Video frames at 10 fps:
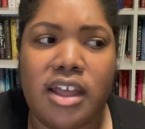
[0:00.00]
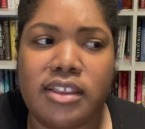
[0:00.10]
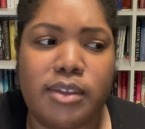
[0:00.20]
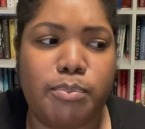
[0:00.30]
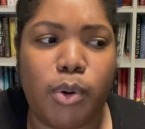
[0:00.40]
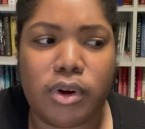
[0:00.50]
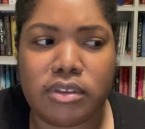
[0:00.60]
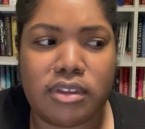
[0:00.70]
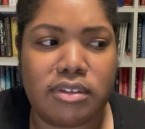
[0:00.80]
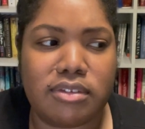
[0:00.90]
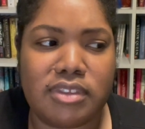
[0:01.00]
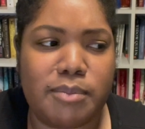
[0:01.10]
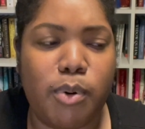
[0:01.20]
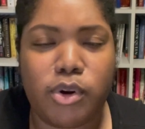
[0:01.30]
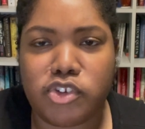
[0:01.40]
Did, Port, did, did
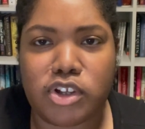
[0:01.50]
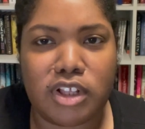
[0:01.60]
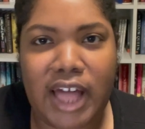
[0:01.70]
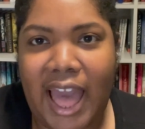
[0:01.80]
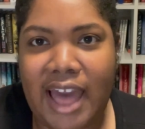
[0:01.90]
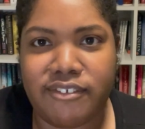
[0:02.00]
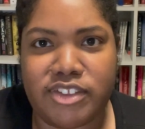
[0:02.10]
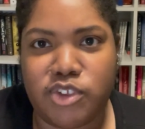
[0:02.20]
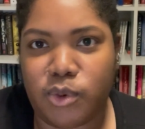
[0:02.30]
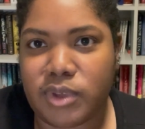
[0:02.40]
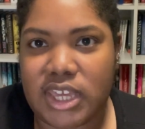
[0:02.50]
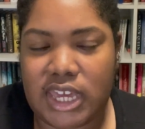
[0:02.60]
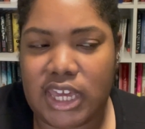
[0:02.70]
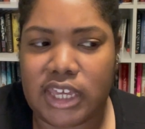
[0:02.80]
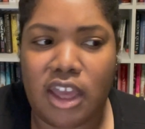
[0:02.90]
Portugal have its own
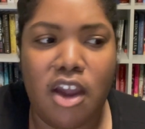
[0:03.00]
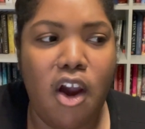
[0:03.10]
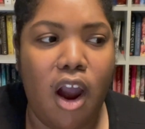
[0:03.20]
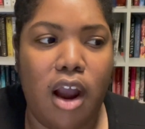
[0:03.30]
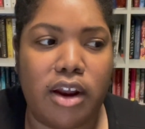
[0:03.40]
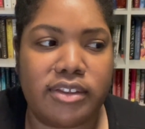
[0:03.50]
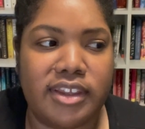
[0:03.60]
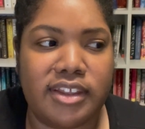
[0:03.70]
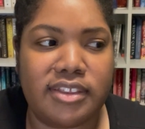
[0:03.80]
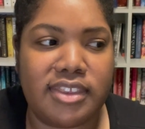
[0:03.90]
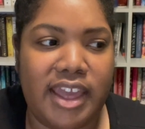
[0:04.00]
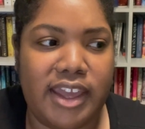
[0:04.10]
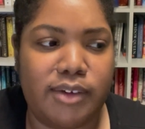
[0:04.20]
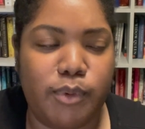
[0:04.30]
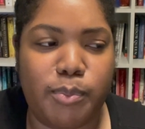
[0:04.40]
king or did
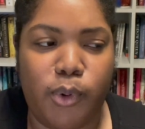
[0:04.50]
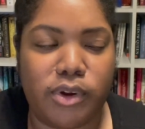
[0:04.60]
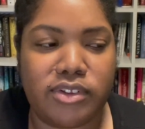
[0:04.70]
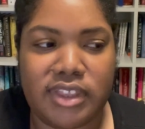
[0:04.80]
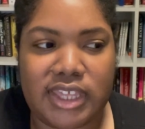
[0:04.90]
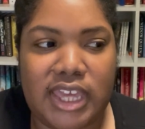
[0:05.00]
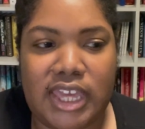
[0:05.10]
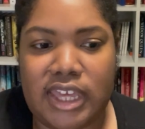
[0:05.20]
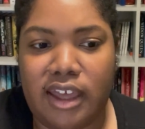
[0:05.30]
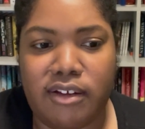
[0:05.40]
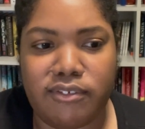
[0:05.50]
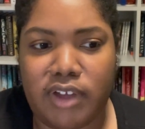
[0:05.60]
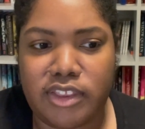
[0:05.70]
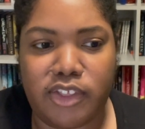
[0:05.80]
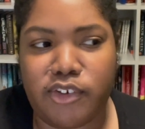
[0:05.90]
they report to the king of
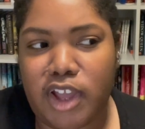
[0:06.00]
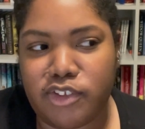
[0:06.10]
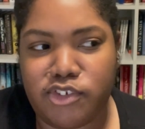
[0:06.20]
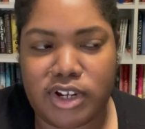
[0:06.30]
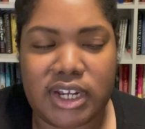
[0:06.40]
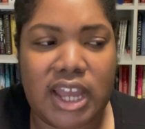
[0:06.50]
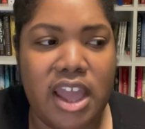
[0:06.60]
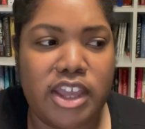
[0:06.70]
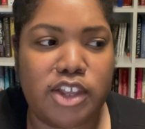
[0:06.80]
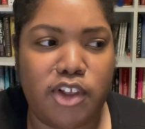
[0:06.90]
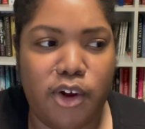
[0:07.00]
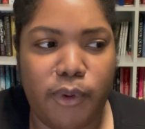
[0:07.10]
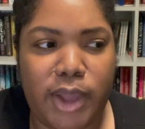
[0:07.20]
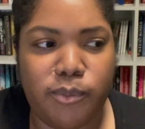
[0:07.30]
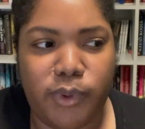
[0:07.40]
another country? You know,
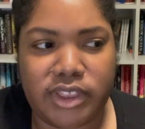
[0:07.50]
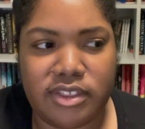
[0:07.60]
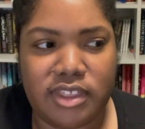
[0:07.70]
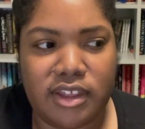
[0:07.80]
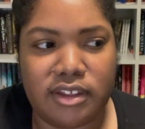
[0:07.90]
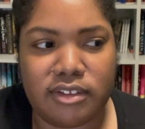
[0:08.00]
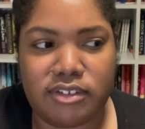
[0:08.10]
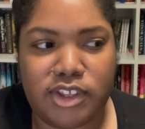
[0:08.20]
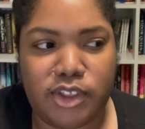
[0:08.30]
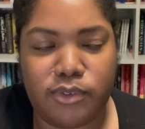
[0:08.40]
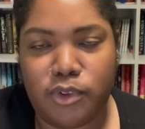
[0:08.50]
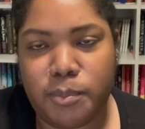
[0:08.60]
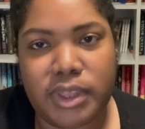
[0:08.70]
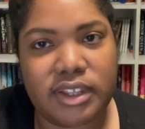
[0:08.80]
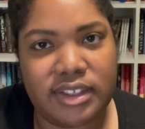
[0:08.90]
and what did the, you know,
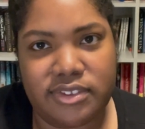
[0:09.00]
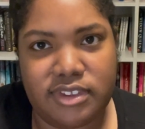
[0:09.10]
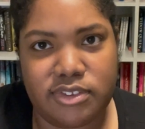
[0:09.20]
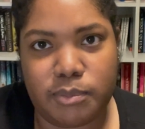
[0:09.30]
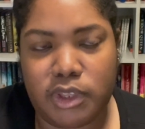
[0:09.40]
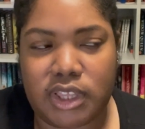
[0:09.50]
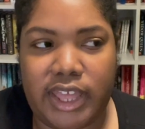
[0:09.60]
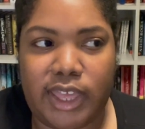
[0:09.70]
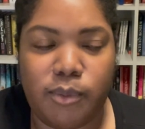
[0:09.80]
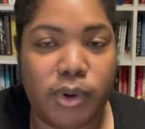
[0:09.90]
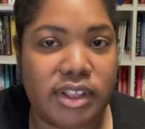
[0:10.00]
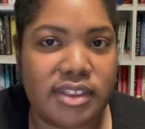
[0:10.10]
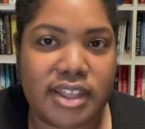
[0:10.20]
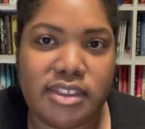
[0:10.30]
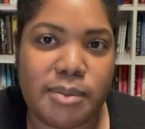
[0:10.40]
nobility system look like? And what did
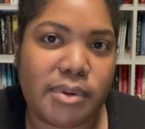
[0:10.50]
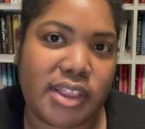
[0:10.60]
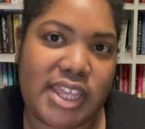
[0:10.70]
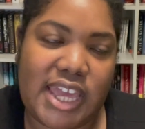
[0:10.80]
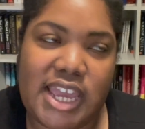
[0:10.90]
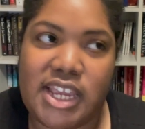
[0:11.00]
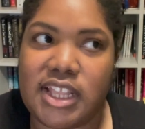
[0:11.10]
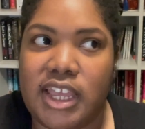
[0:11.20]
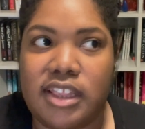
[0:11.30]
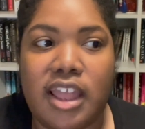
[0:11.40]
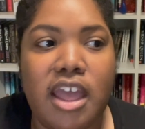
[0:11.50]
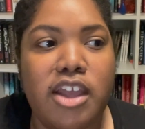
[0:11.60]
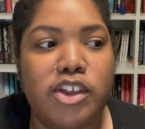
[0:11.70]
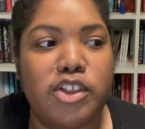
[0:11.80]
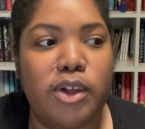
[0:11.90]
they typically eat? And,
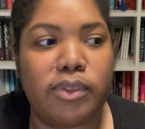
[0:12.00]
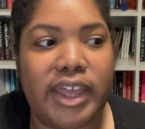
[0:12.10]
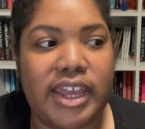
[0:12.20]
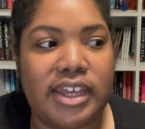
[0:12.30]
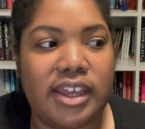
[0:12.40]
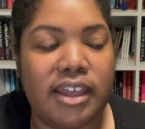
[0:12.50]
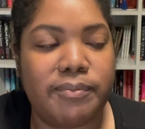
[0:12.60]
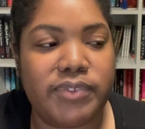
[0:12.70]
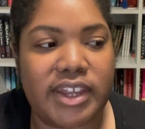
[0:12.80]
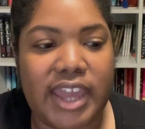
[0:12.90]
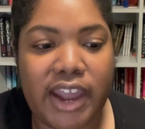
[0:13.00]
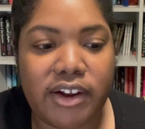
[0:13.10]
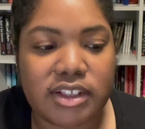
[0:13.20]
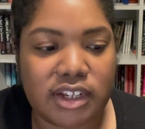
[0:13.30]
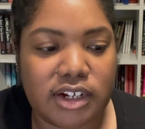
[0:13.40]
you know, like the
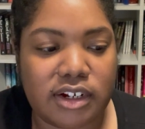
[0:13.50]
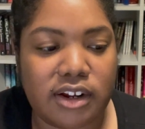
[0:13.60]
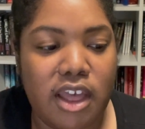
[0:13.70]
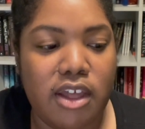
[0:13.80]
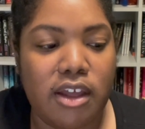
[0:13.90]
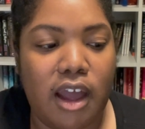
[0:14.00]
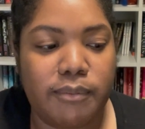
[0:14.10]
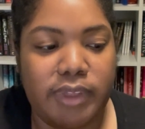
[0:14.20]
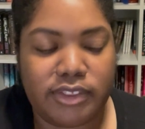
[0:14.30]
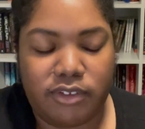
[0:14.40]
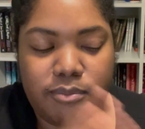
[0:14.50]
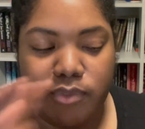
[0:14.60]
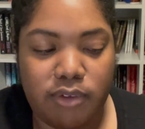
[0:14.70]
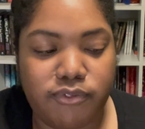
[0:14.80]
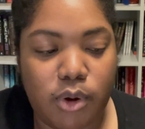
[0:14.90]
character, um, like the,
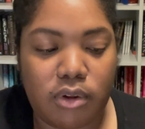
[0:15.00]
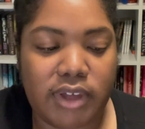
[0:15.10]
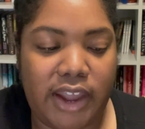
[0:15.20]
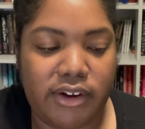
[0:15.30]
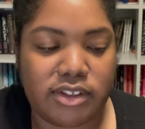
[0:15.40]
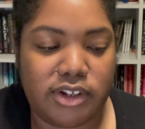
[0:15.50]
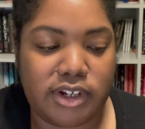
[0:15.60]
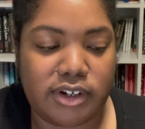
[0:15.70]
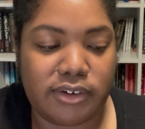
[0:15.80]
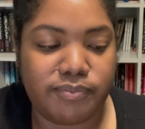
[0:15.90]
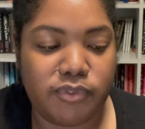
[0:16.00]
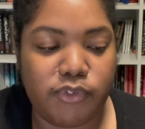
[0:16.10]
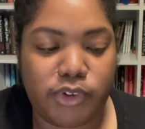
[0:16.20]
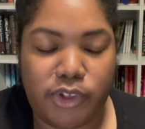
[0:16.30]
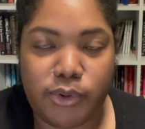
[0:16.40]
the focal character
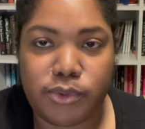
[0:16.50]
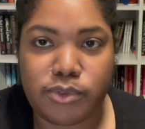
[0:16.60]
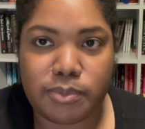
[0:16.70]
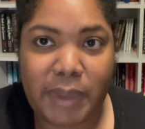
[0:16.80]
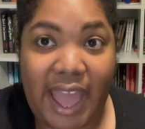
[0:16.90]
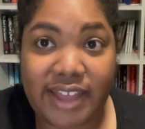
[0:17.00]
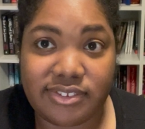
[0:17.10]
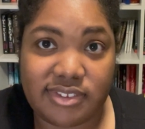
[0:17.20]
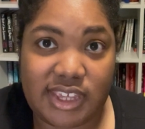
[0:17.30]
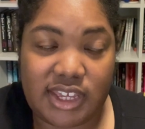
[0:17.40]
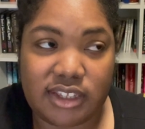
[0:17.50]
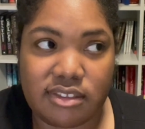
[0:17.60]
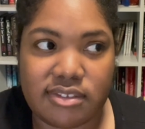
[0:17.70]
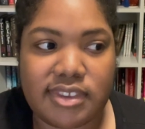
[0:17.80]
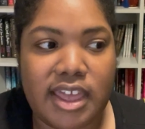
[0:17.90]
for those past
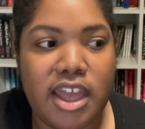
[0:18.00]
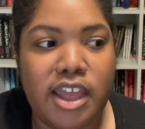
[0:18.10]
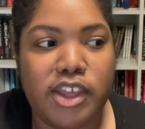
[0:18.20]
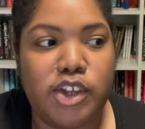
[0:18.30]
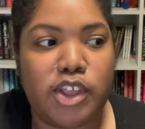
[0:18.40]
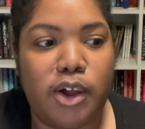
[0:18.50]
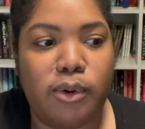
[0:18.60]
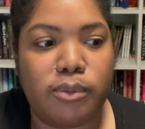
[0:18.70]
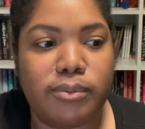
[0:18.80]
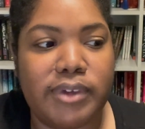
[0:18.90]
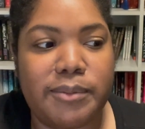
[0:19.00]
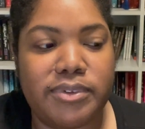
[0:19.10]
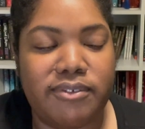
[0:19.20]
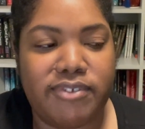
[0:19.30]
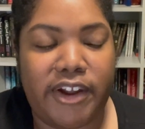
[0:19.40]
scenes, you know, it was
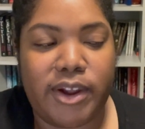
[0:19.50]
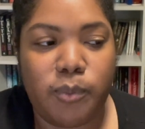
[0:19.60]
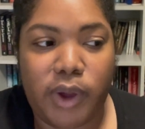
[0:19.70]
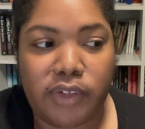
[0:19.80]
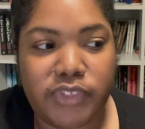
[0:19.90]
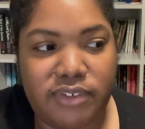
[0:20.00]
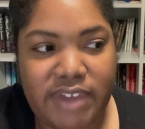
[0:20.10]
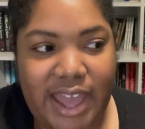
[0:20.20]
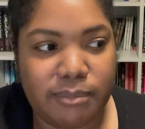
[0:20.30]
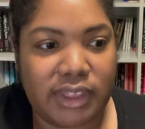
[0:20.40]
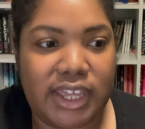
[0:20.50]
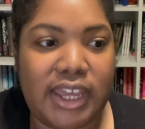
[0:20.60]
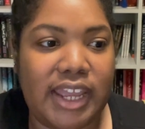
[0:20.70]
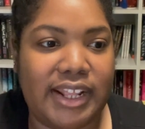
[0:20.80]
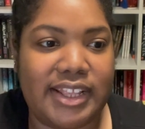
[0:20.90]
a very wealthy family
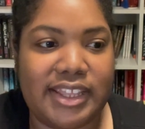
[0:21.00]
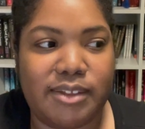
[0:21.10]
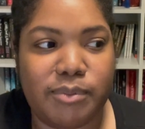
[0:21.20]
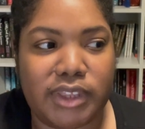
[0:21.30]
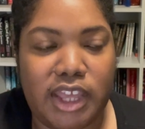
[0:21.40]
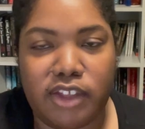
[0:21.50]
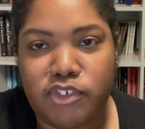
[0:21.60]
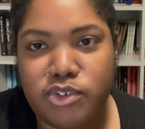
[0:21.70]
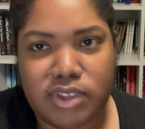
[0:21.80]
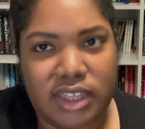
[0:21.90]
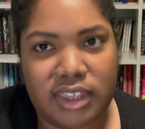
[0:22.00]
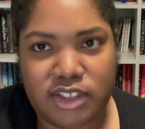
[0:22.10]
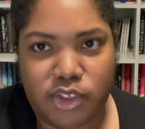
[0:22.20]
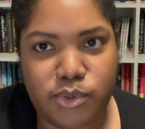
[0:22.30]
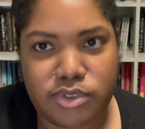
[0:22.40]
and I didn't really understand like
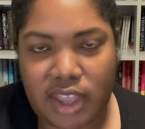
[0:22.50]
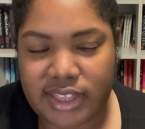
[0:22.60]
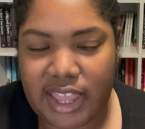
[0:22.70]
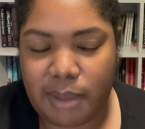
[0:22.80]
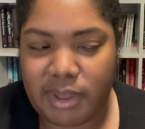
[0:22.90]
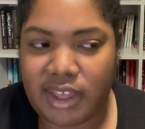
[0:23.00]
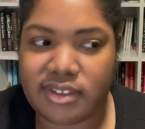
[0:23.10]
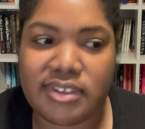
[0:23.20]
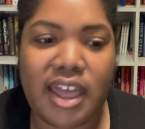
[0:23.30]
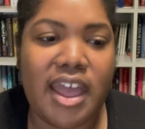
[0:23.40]
those dynamics.